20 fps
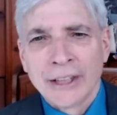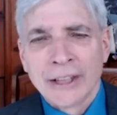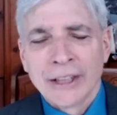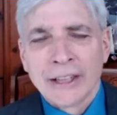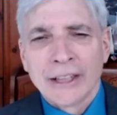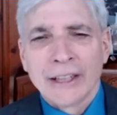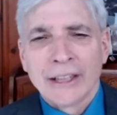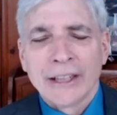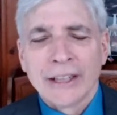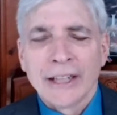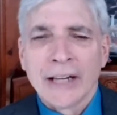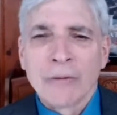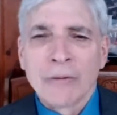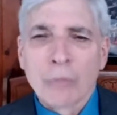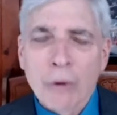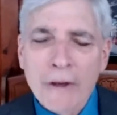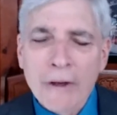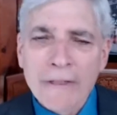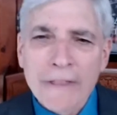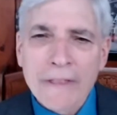And
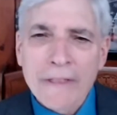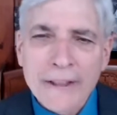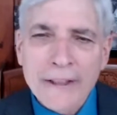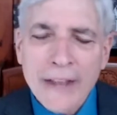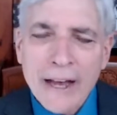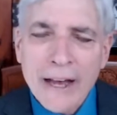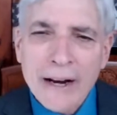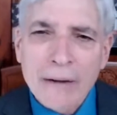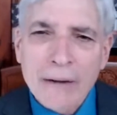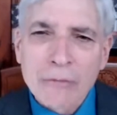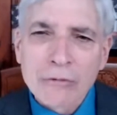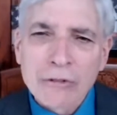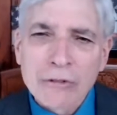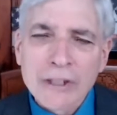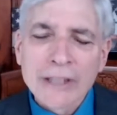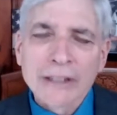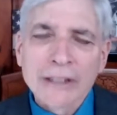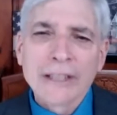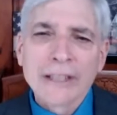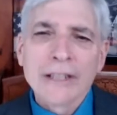one thing that I'm
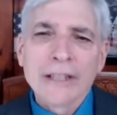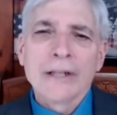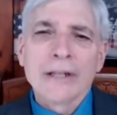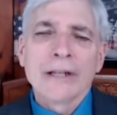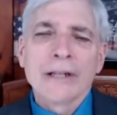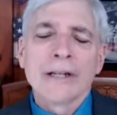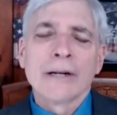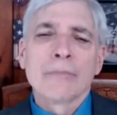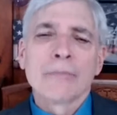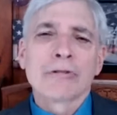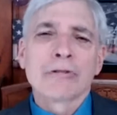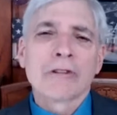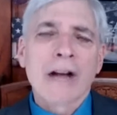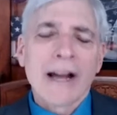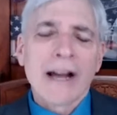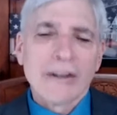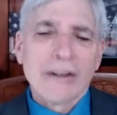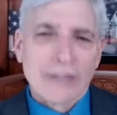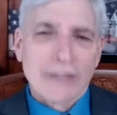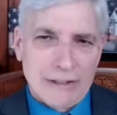really
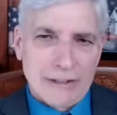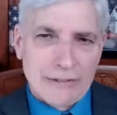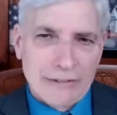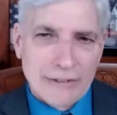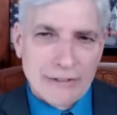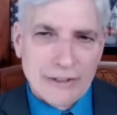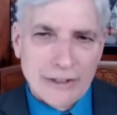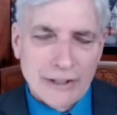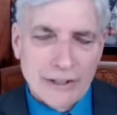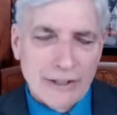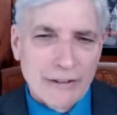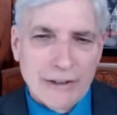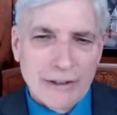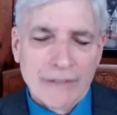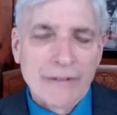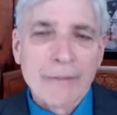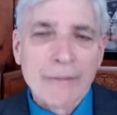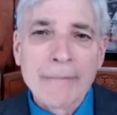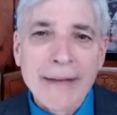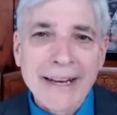proud
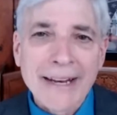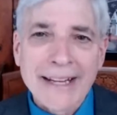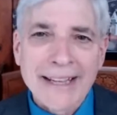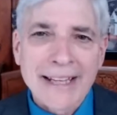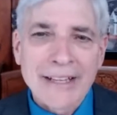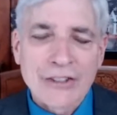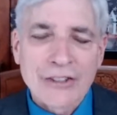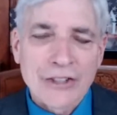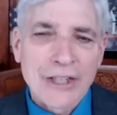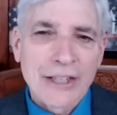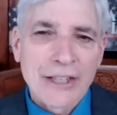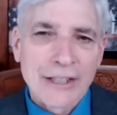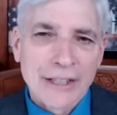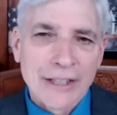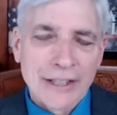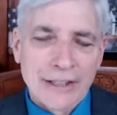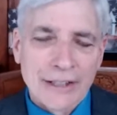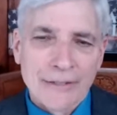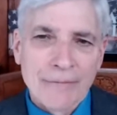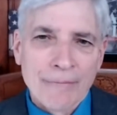of the many things he
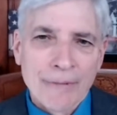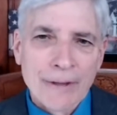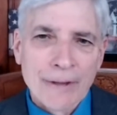did,